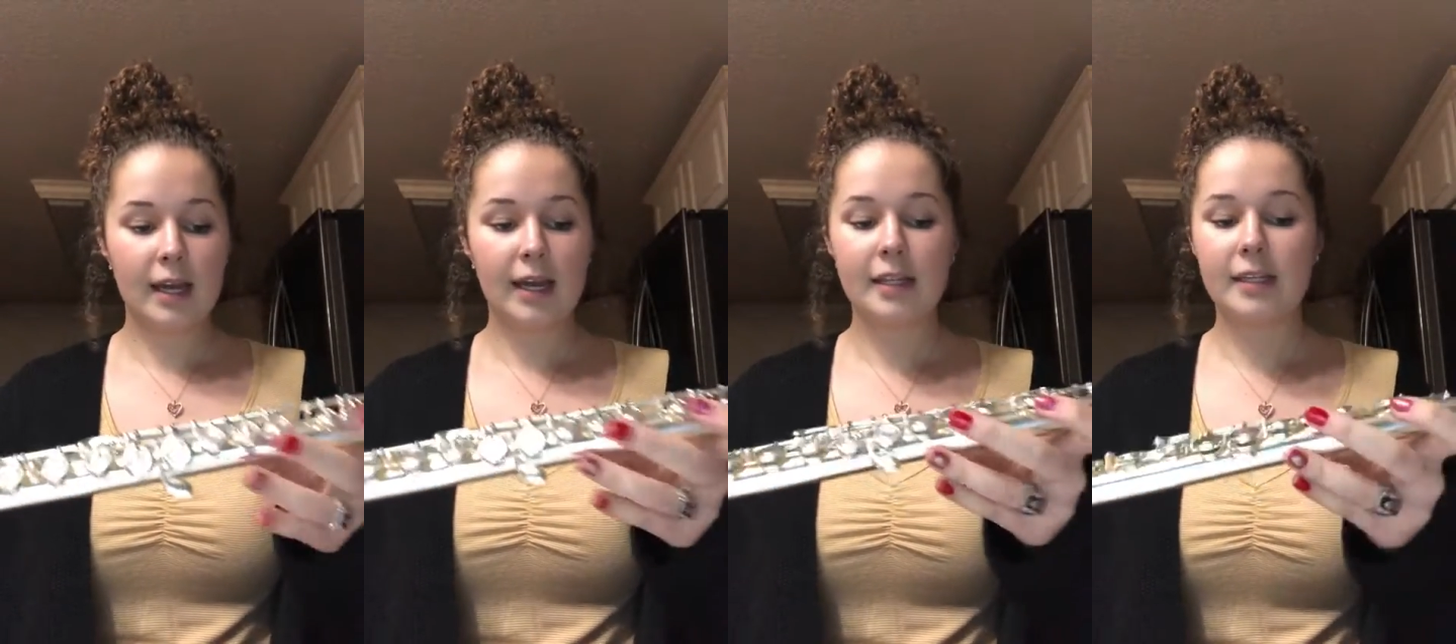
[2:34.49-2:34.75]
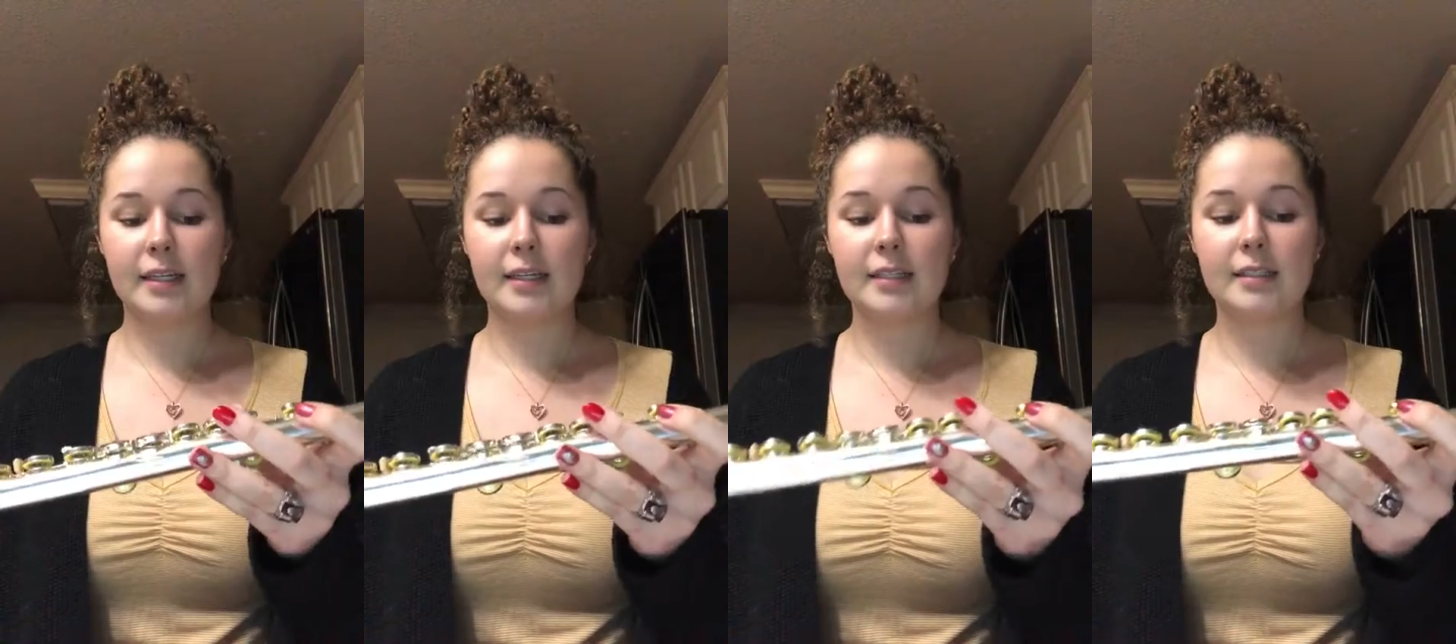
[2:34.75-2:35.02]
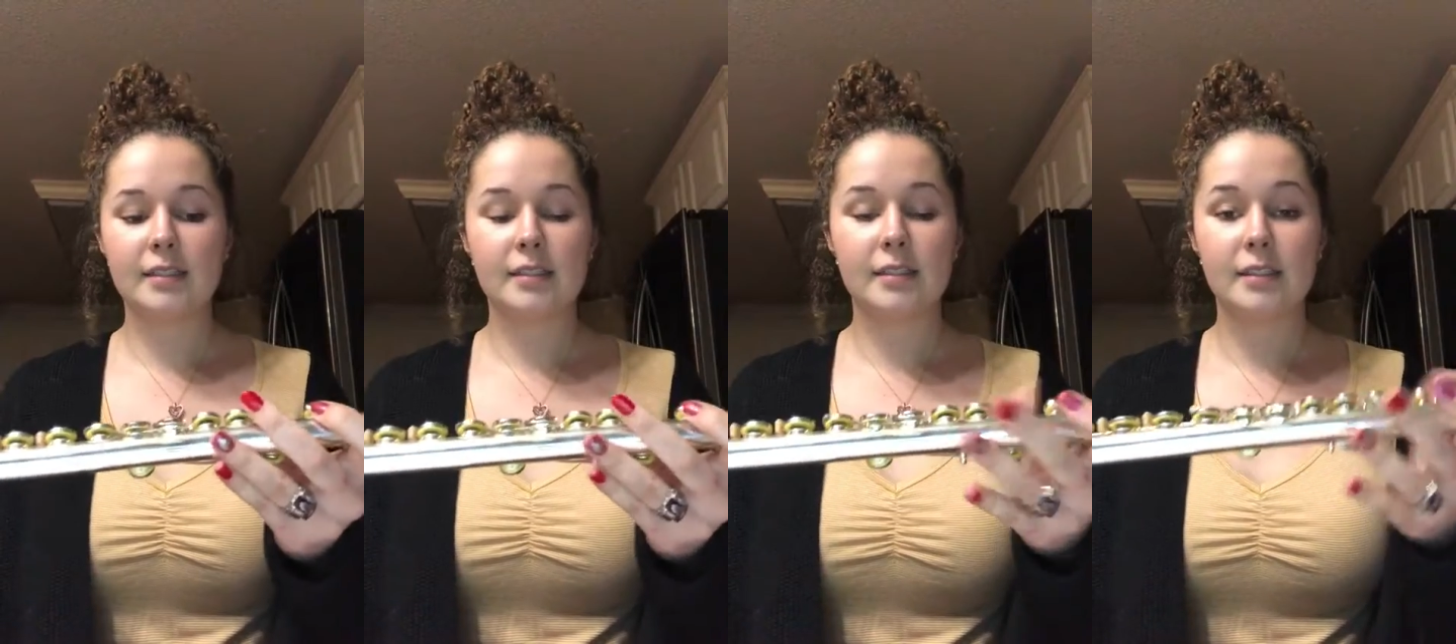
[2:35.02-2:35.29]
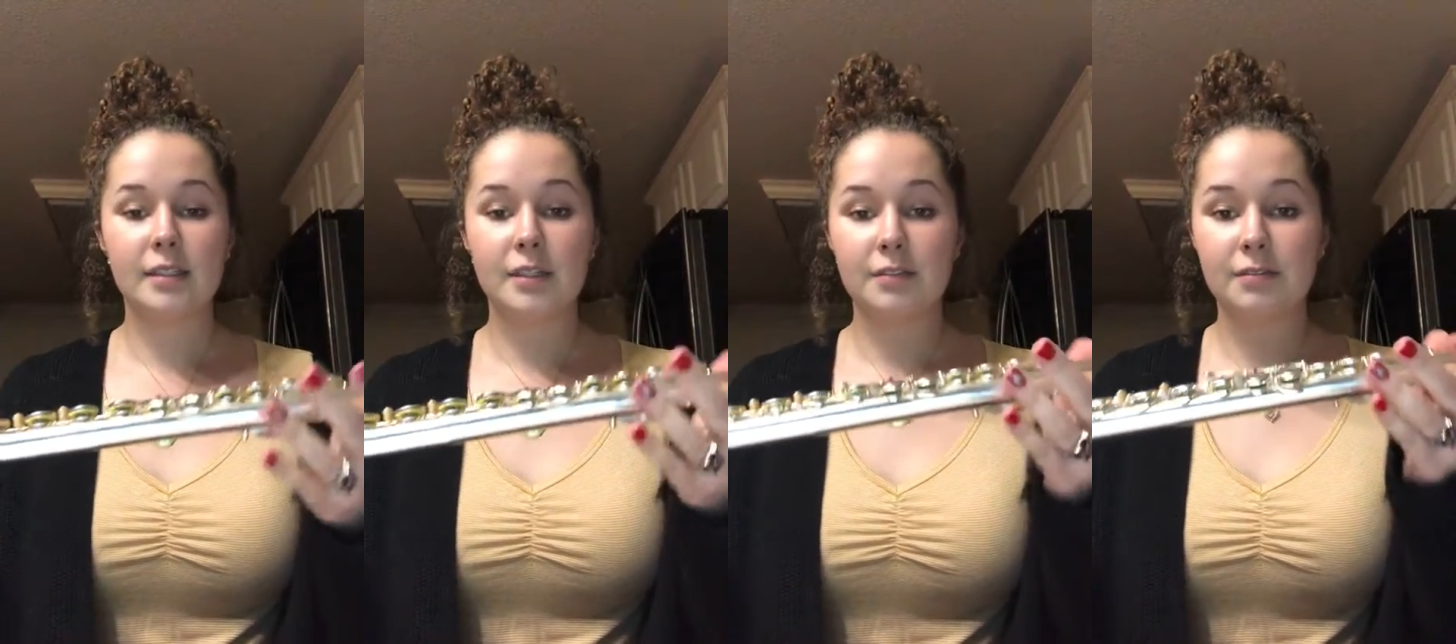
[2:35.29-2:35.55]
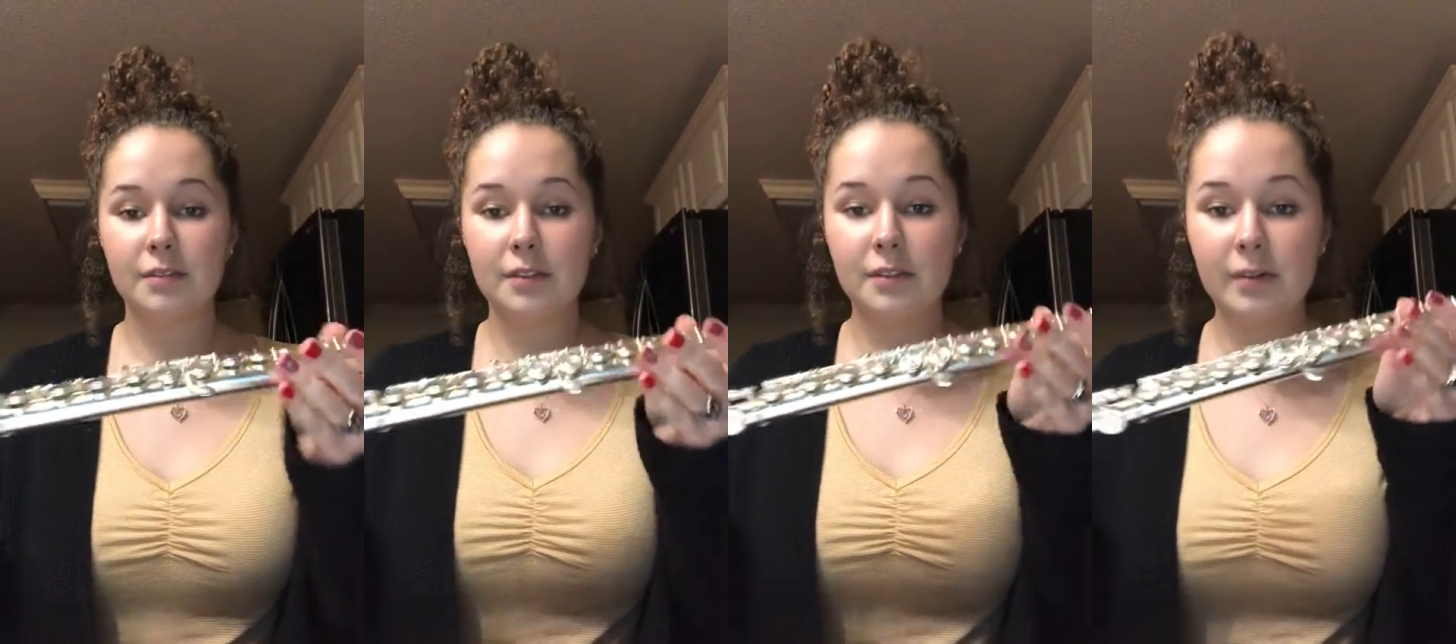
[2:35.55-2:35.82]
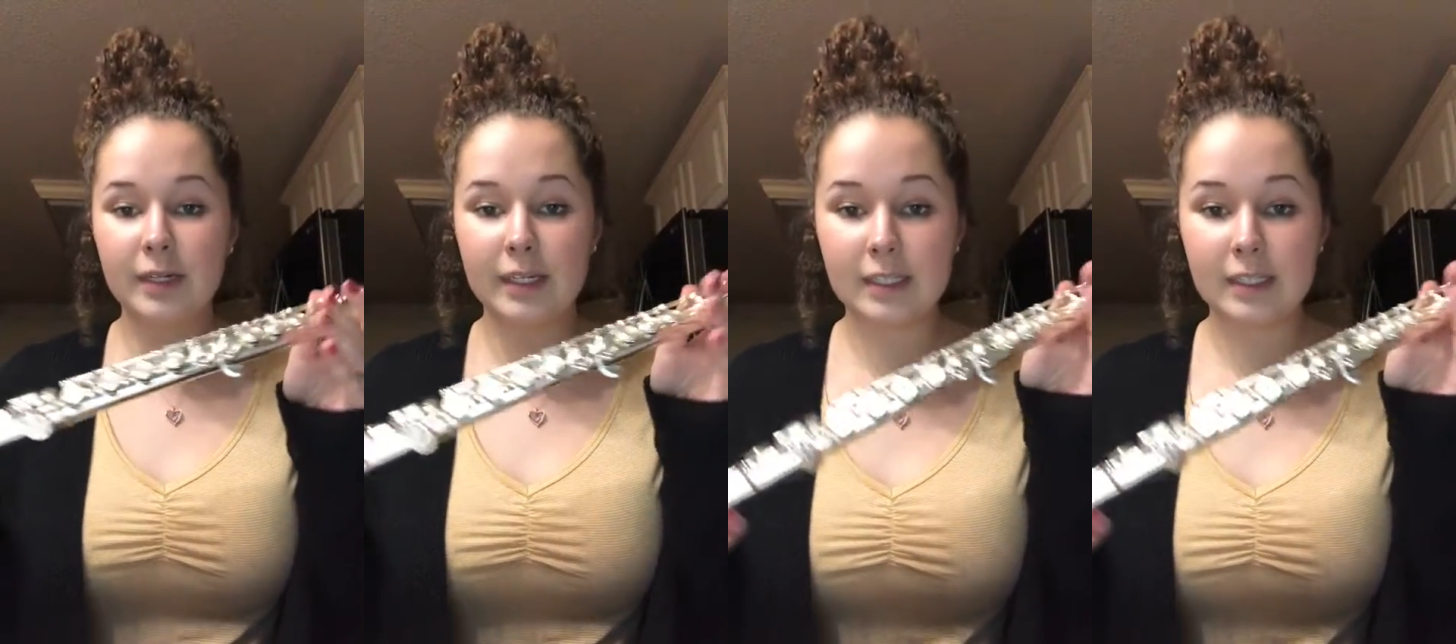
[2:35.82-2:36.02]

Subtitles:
And then your flute